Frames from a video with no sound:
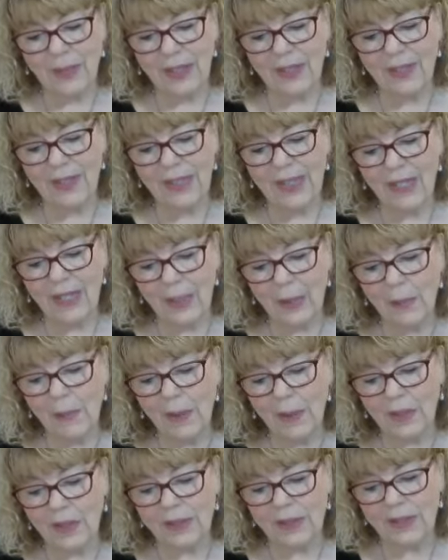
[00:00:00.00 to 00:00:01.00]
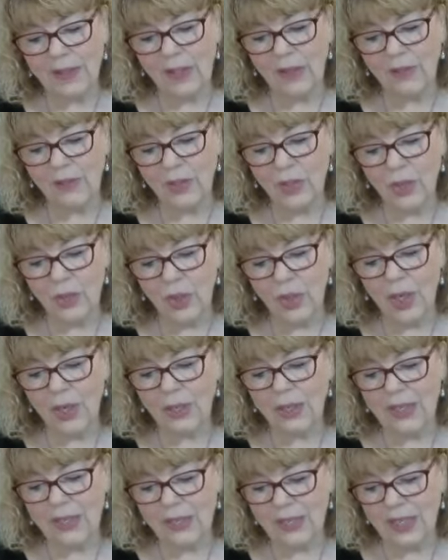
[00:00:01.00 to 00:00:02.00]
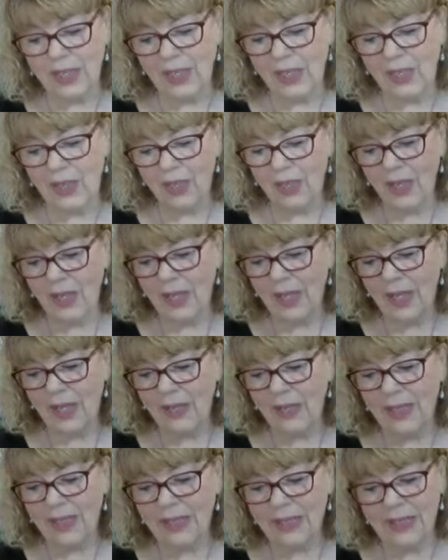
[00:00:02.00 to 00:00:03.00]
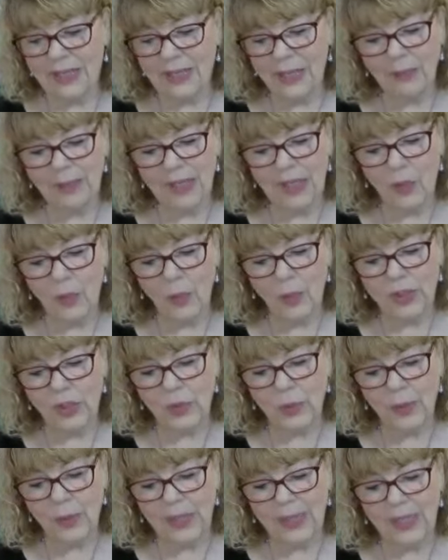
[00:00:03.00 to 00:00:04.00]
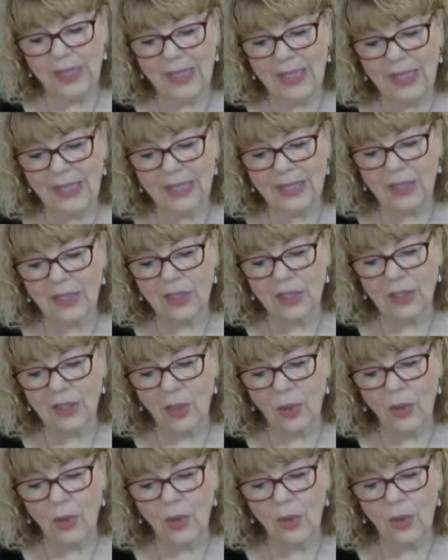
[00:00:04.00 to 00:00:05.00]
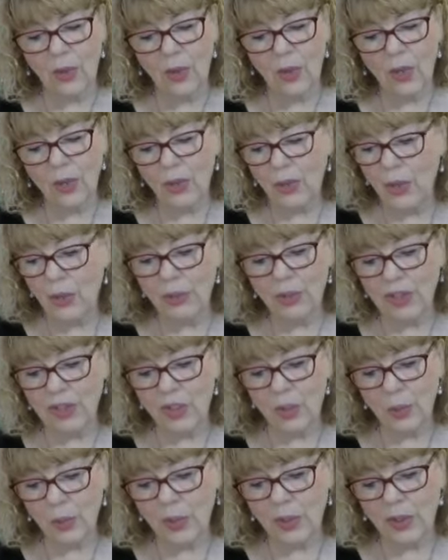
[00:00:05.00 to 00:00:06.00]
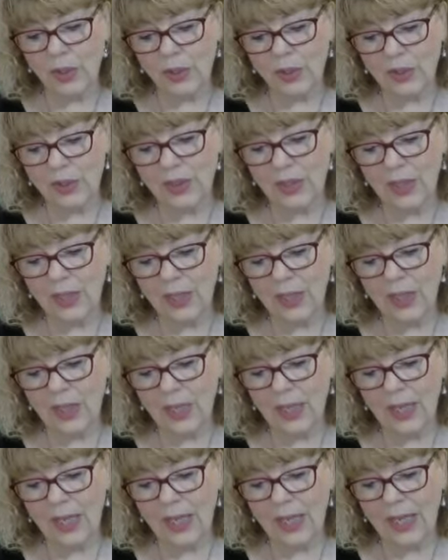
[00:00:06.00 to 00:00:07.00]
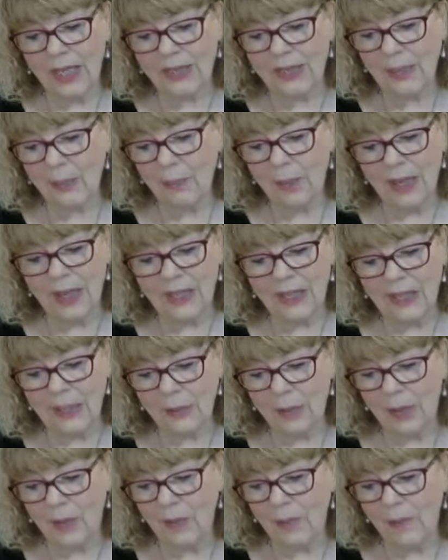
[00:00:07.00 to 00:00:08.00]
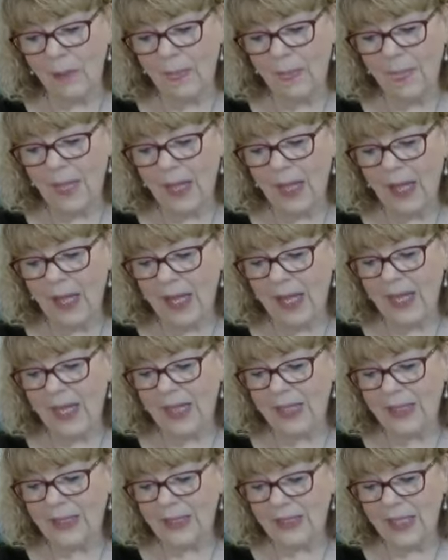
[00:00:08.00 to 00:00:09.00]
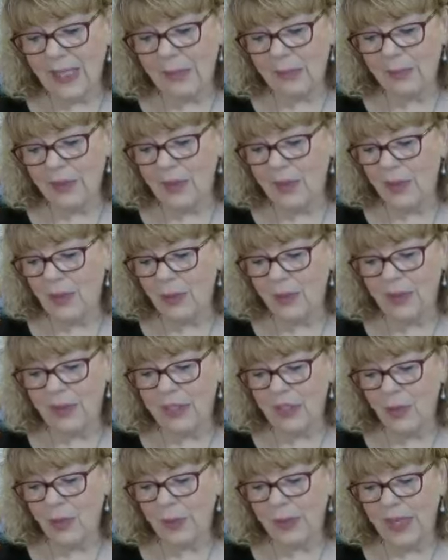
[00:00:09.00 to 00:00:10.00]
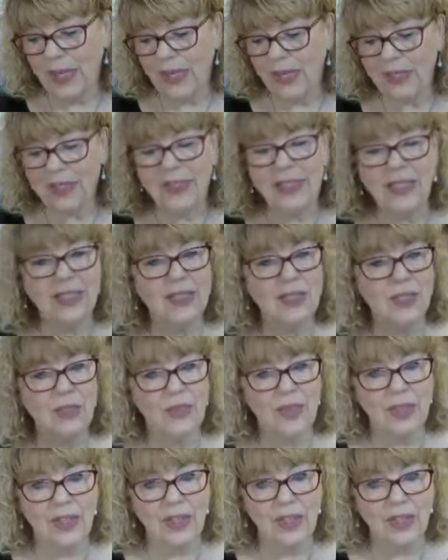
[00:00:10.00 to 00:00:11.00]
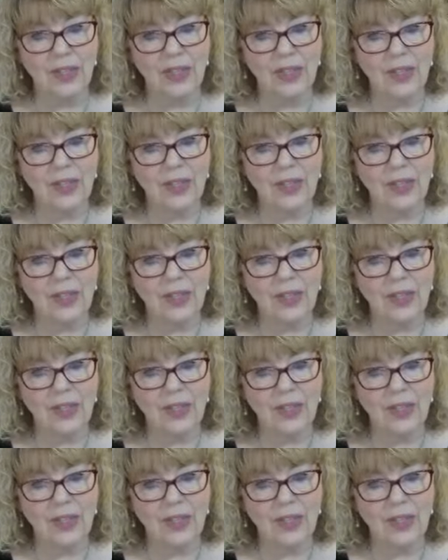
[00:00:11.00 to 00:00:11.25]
the impulse of strong desire that something which recognizes no such words as impossible and accepts no such reality as failure.